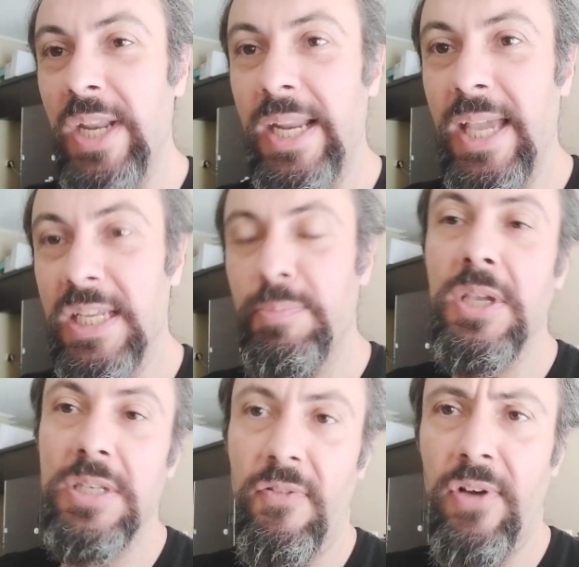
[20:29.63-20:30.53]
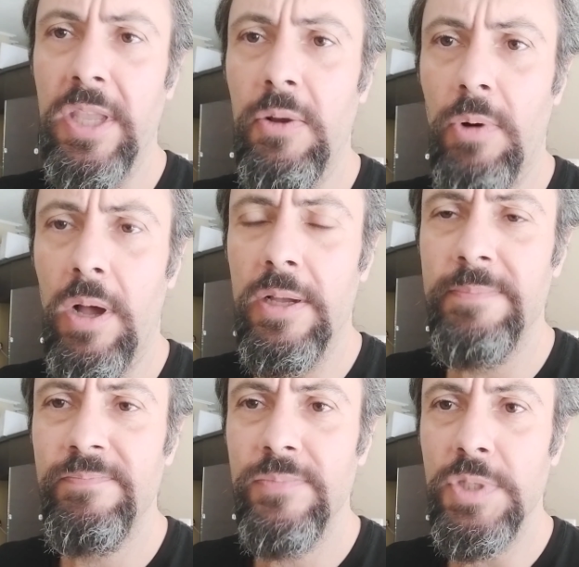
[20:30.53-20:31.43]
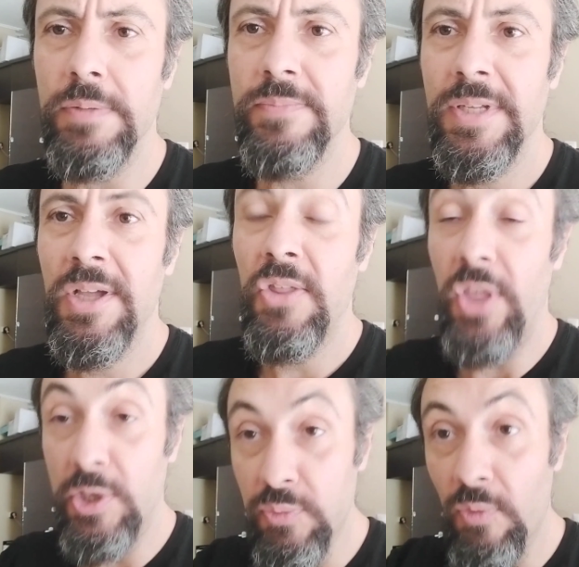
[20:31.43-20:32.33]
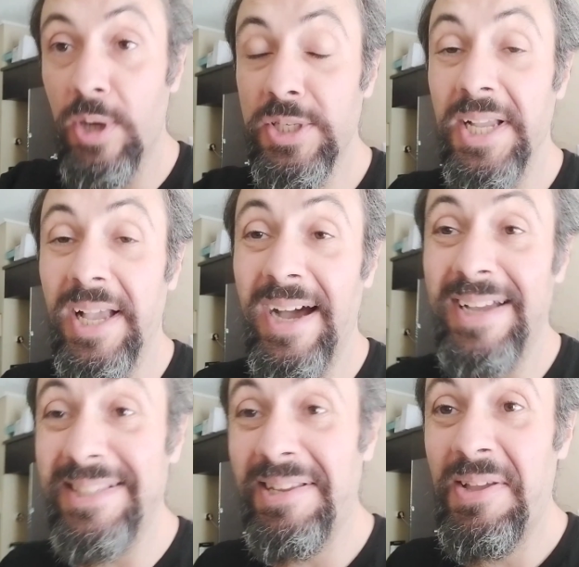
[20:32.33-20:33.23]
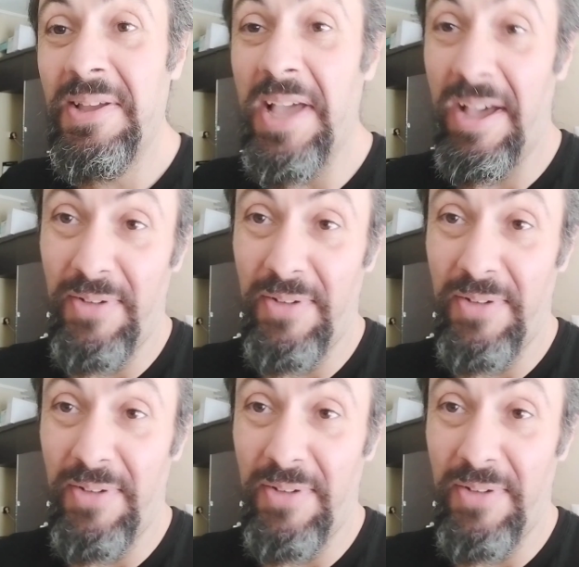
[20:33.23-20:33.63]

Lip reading: I fucking rock. So thanks for watching, guys. Have a good one.